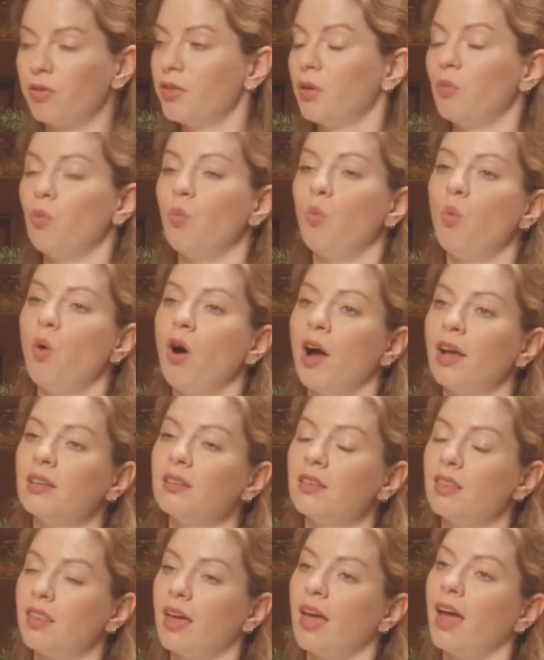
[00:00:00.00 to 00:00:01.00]
then what
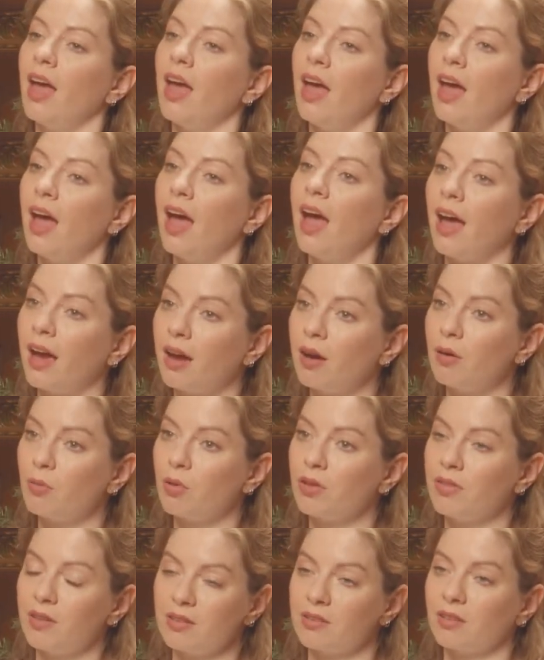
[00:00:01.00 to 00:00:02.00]
the heck
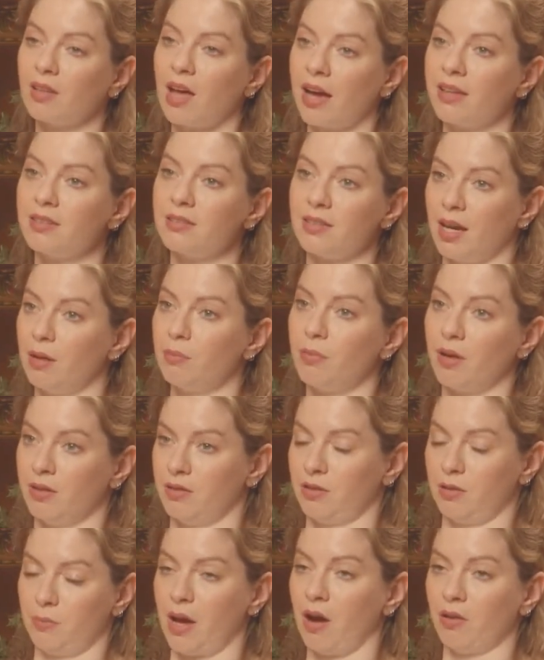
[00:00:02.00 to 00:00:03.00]
were these last 8
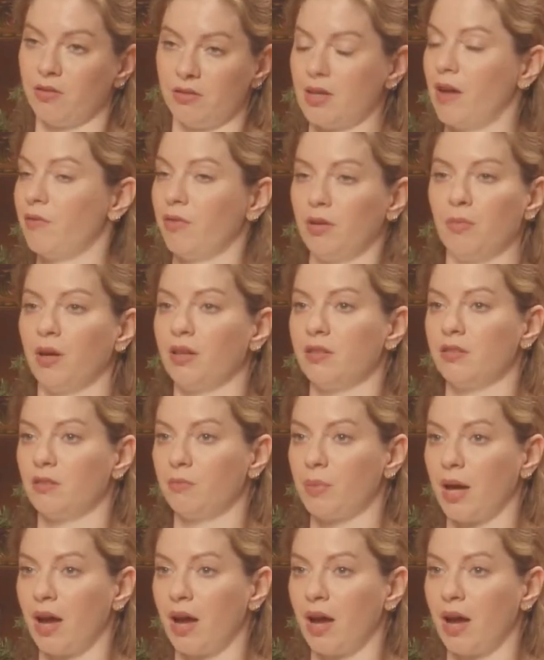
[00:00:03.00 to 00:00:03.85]
months about, 7 months about?